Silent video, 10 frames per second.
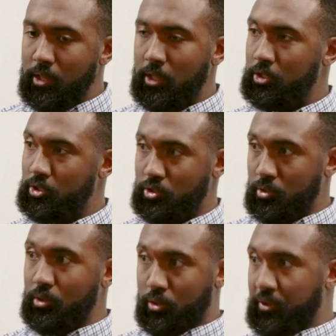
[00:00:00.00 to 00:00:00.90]
There's
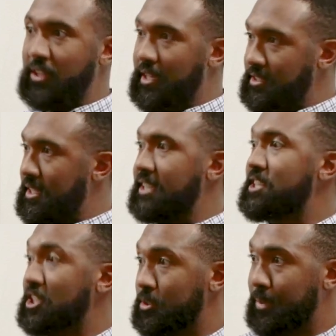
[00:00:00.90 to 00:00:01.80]
3 things that I
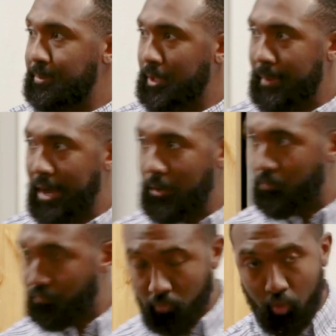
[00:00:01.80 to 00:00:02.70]
talk to people
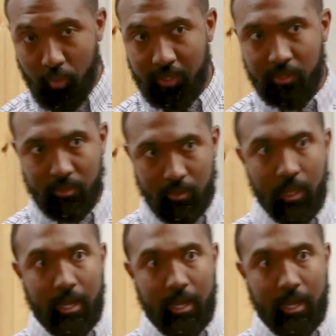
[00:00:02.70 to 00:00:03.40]
about with